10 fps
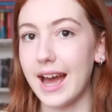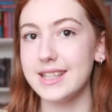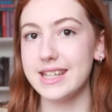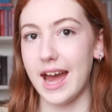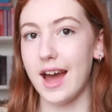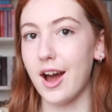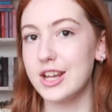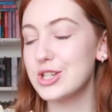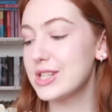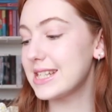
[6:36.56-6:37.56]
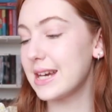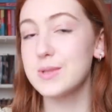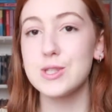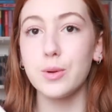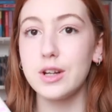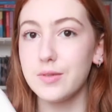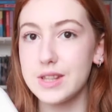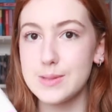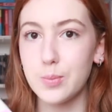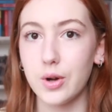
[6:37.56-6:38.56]
And yeah, I just am so in love with
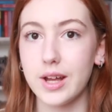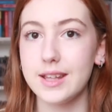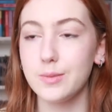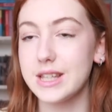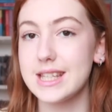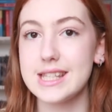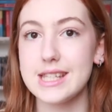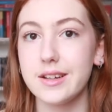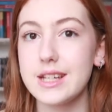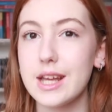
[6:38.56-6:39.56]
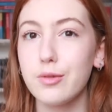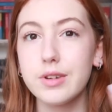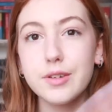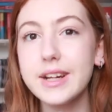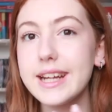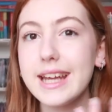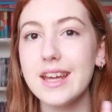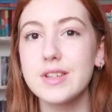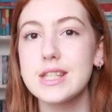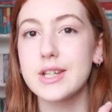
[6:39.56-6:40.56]
this book, with this series. Like rereading
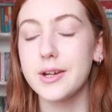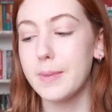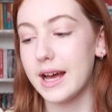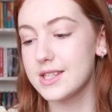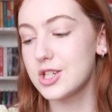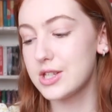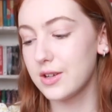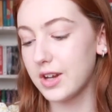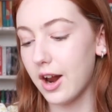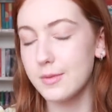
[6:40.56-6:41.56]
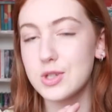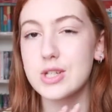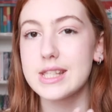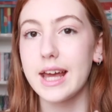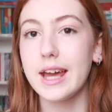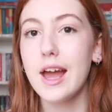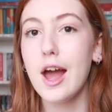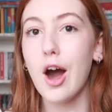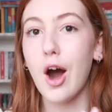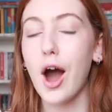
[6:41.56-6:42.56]
even certain passages of it, I was just like,
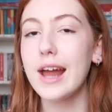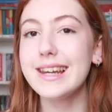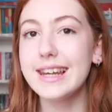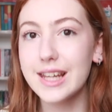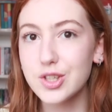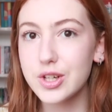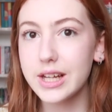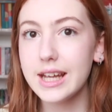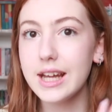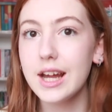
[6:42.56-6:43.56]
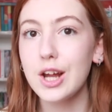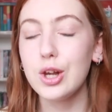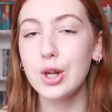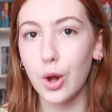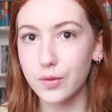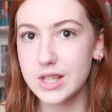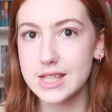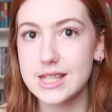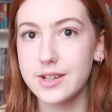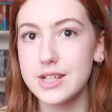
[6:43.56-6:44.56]
I literally love
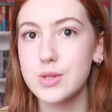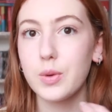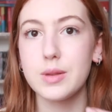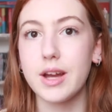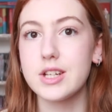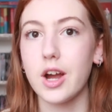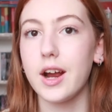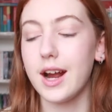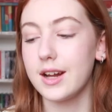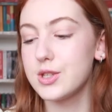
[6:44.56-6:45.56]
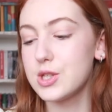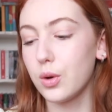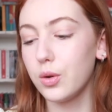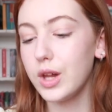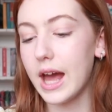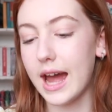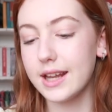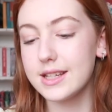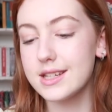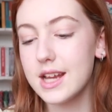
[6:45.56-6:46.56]
this series with my entire heart and soul.
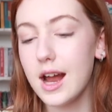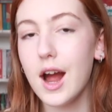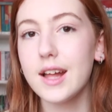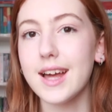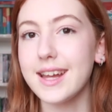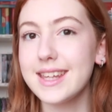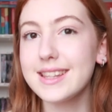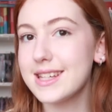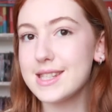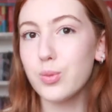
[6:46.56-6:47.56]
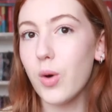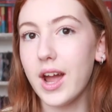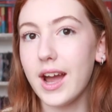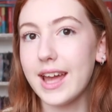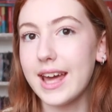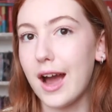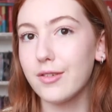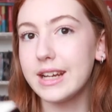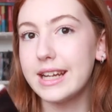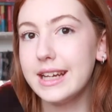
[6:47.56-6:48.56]
And I think that's why I
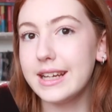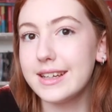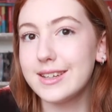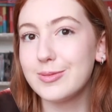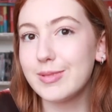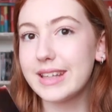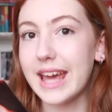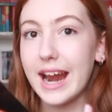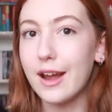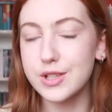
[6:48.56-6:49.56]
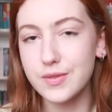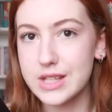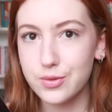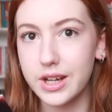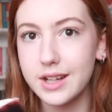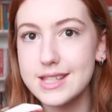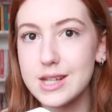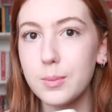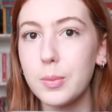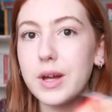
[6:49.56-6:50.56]
can't really get out of this reading
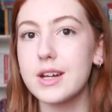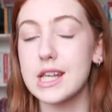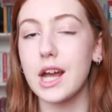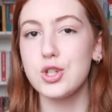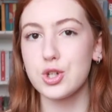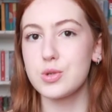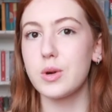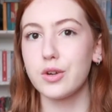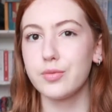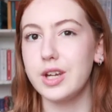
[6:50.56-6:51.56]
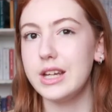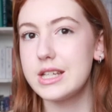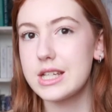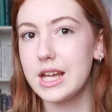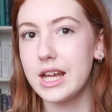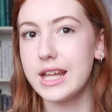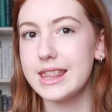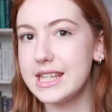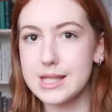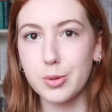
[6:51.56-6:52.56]
slump, because I just want to read
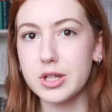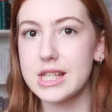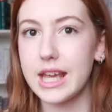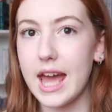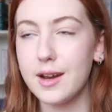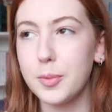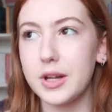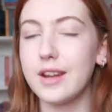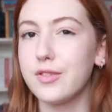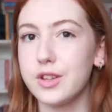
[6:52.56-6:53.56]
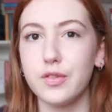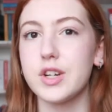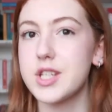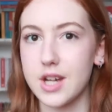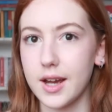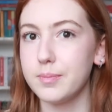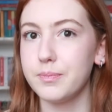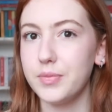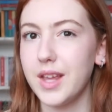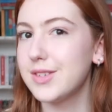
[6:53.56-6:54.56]
these books again, but like for the first time,
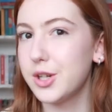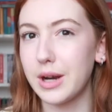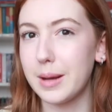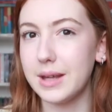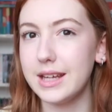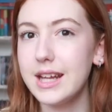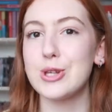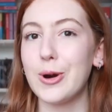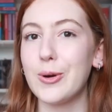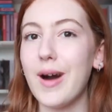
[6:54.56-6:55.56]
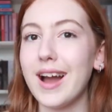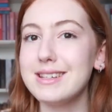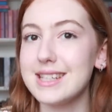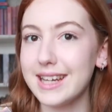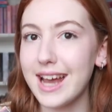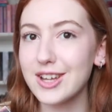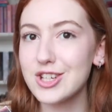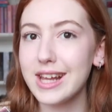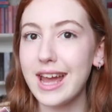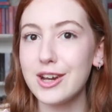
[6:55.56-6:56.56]
if you know what I mean. So I did
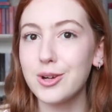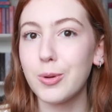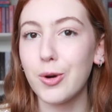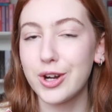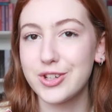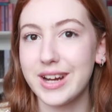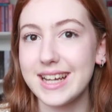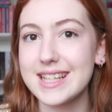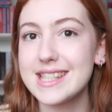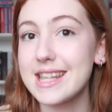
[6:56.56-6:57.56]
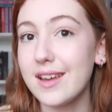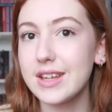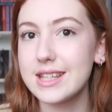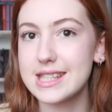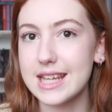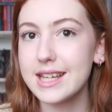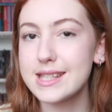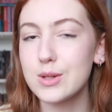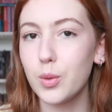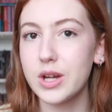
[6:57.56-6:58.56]
actually end up ordering Saving
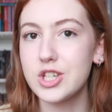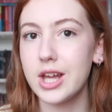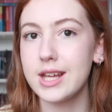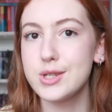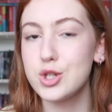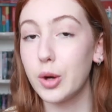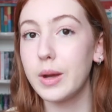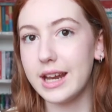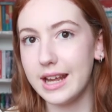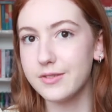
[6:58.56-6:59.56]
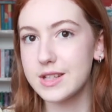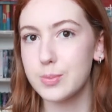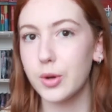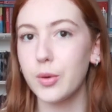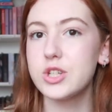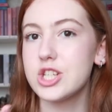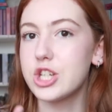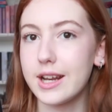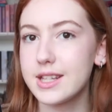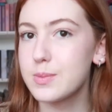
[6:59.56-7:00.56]
Six, which is Joey and Aoife's book, which is
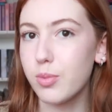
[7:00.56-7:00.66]
Shannon's